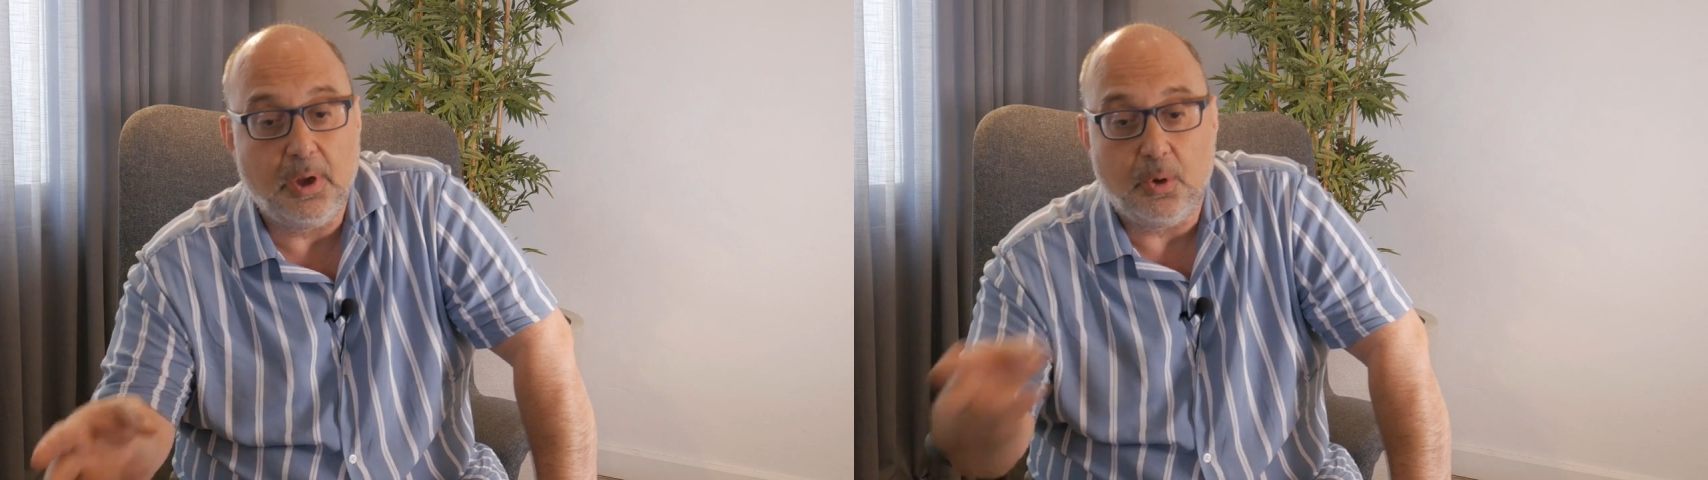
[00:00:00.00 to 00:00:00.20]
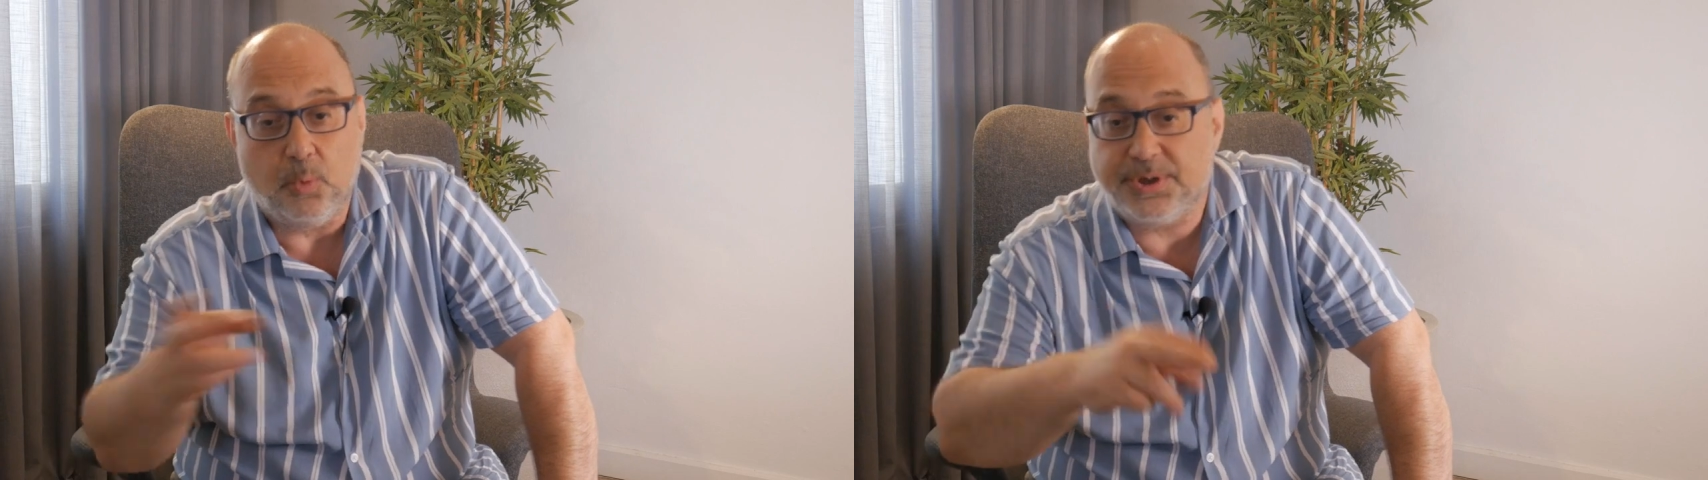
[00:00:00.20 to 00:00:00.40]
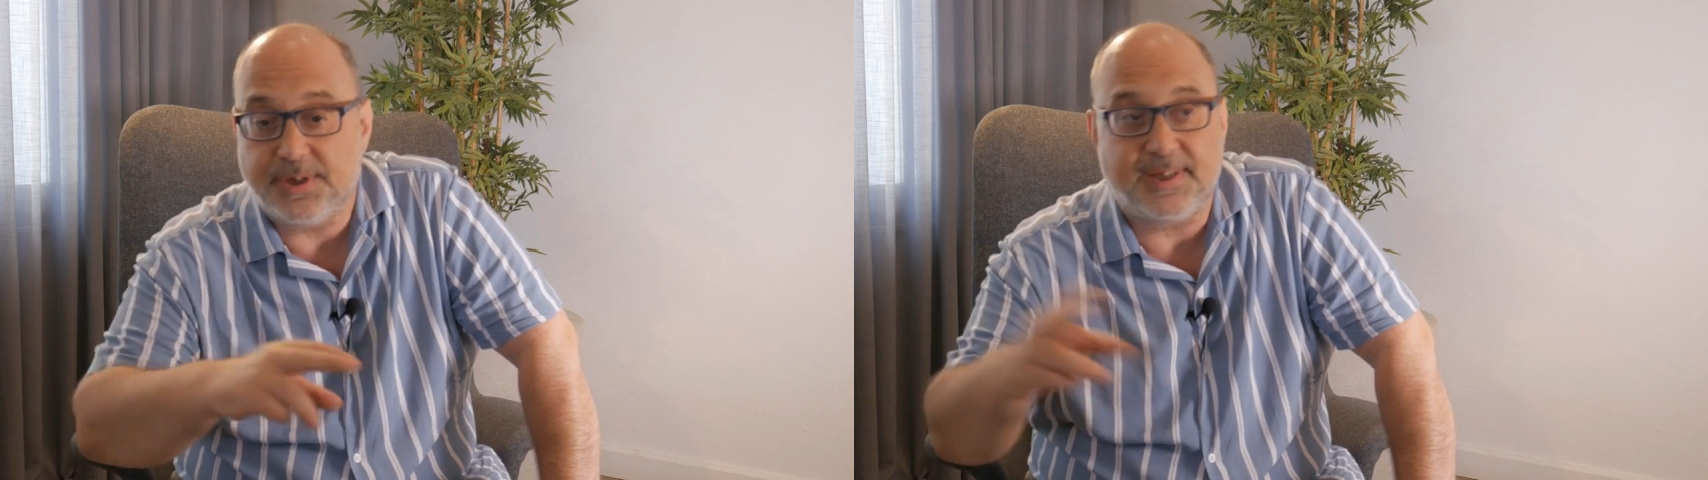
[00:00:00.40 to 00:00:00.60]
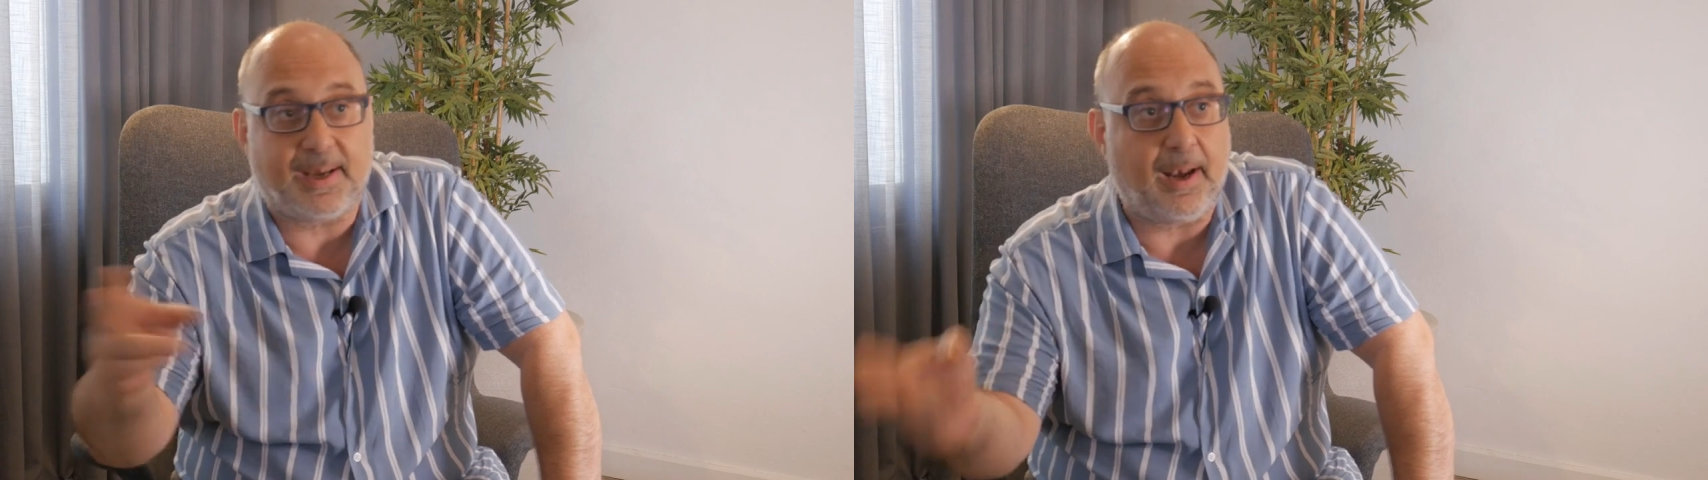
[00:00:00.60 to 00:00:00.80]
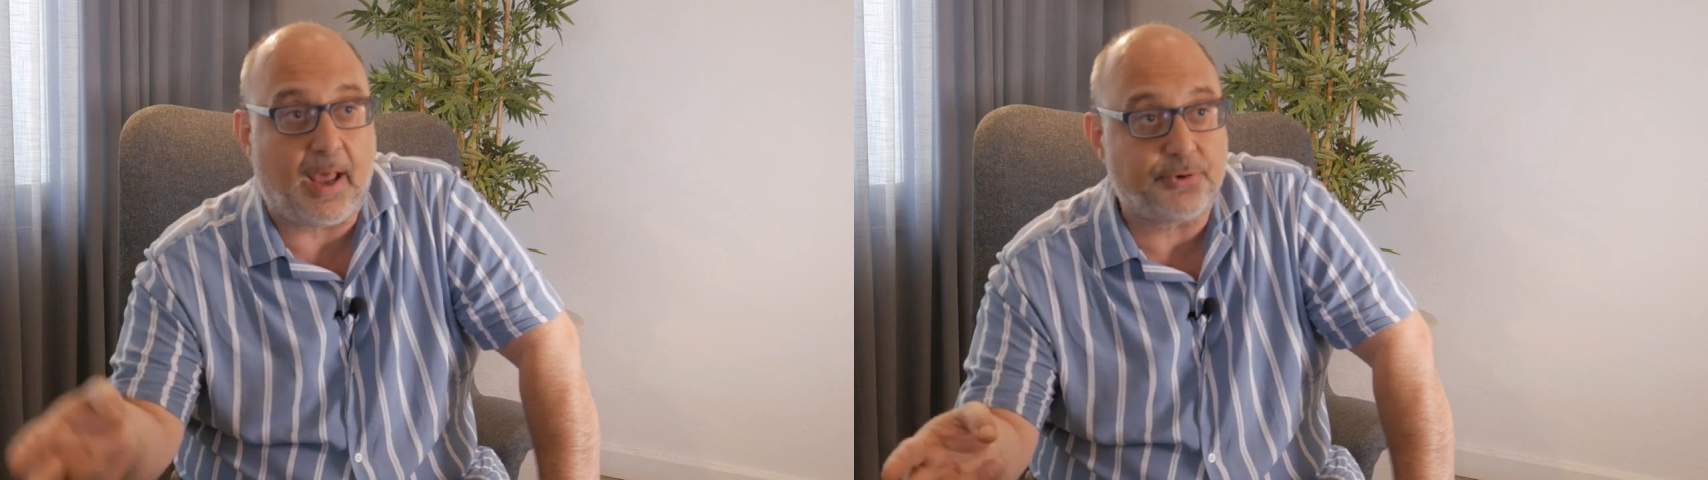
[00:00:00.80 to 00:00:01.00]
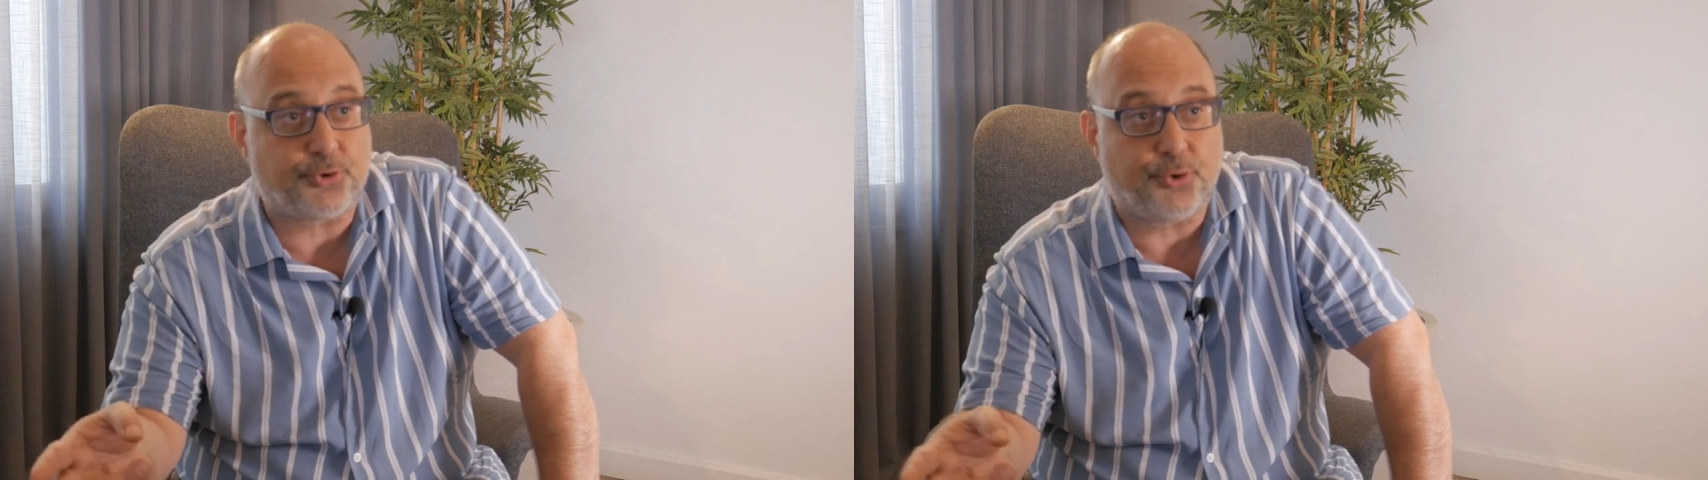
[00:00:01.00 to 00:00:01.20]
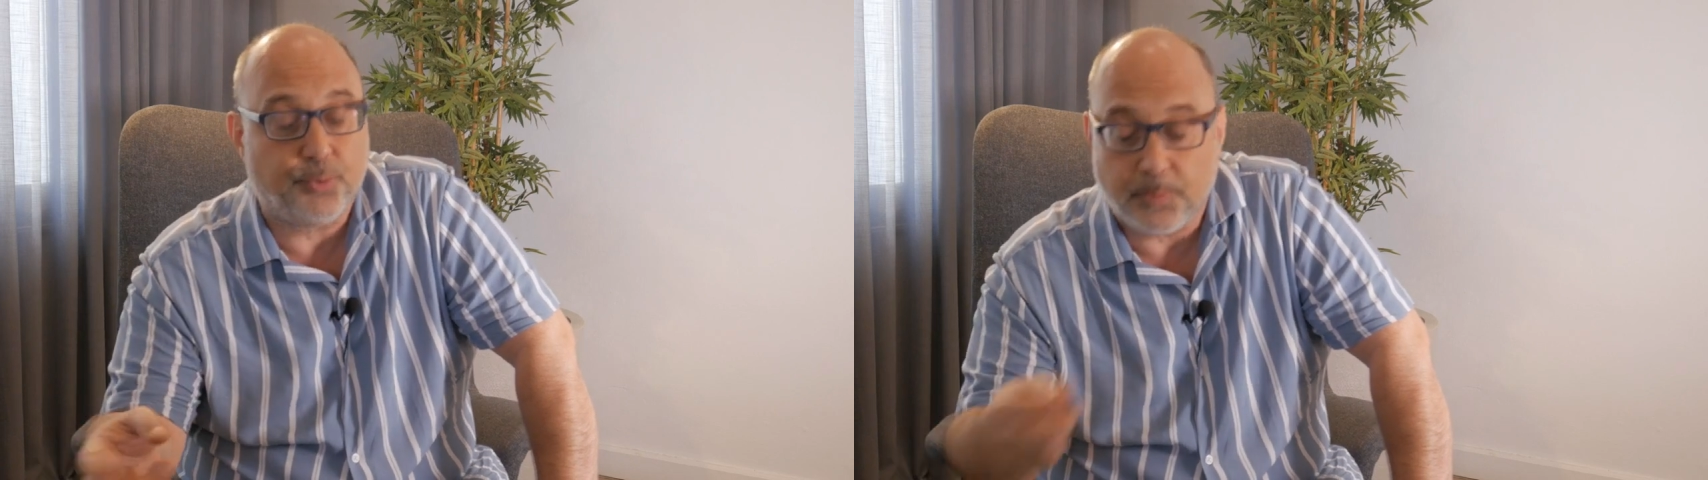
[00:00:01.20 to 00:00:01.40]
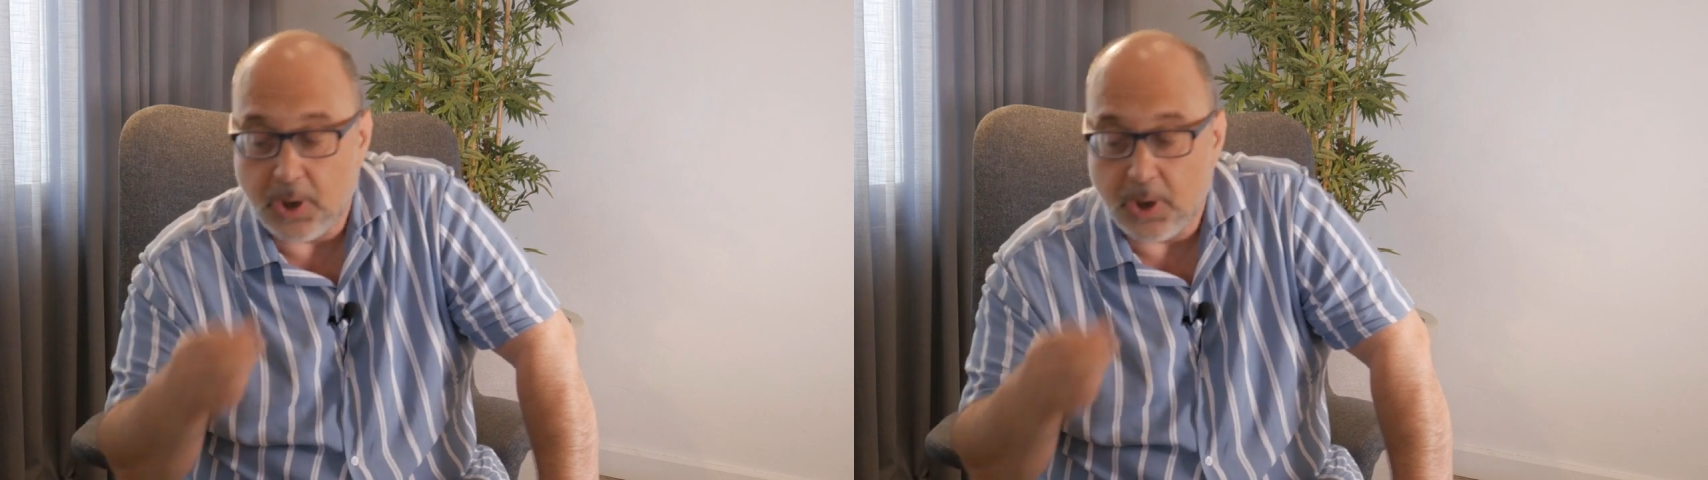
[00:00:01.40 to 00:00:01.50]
which is the classroom,